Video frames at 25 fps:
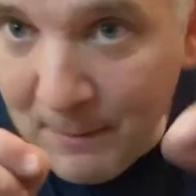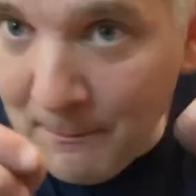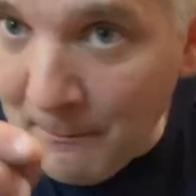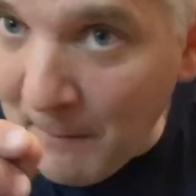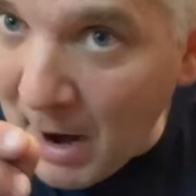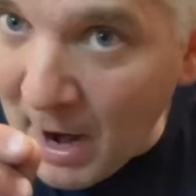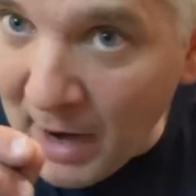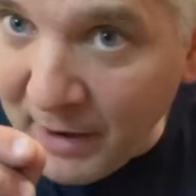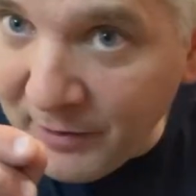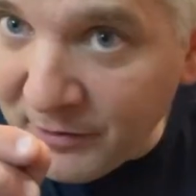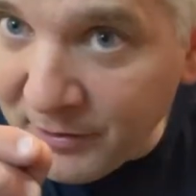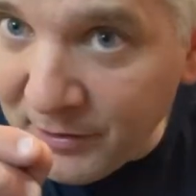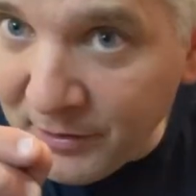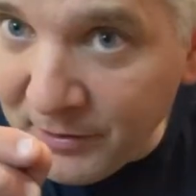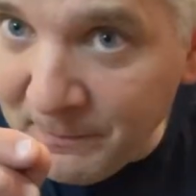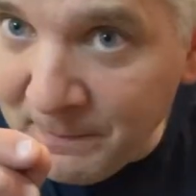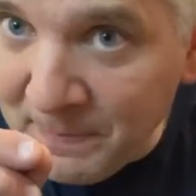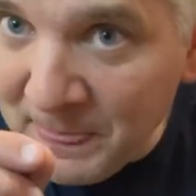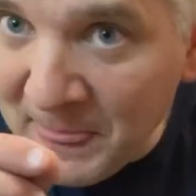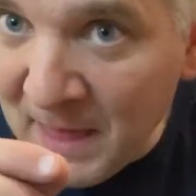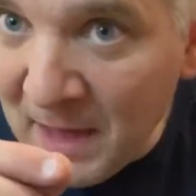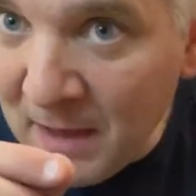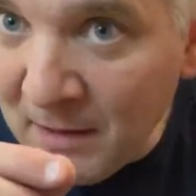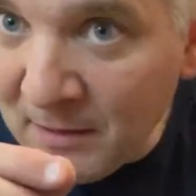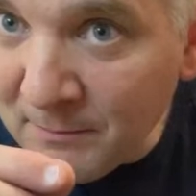minor
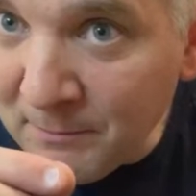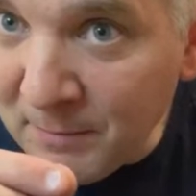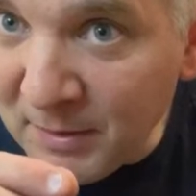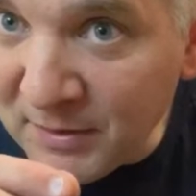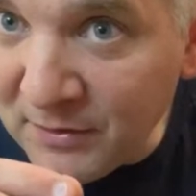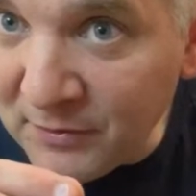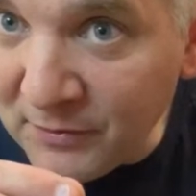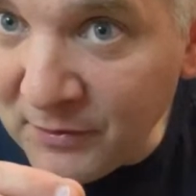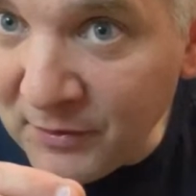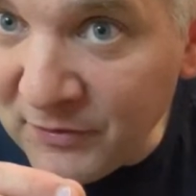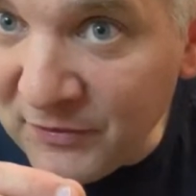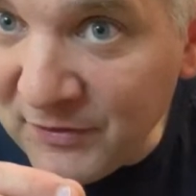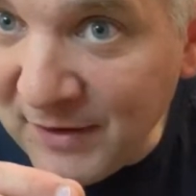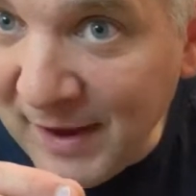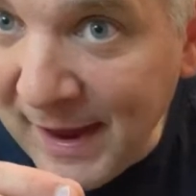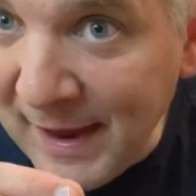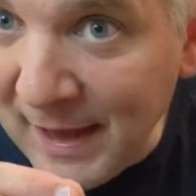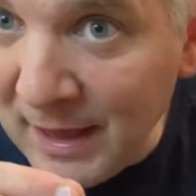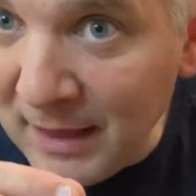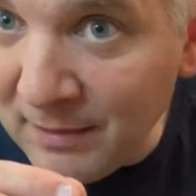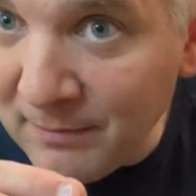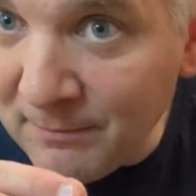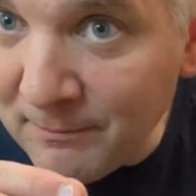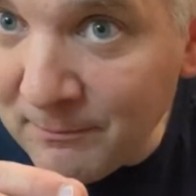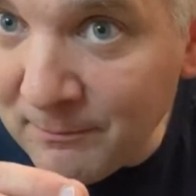pentatonic
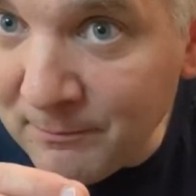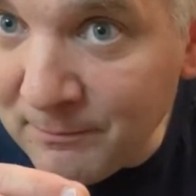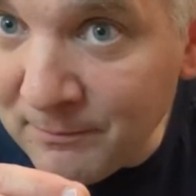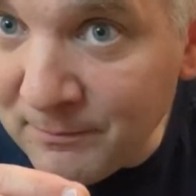scale,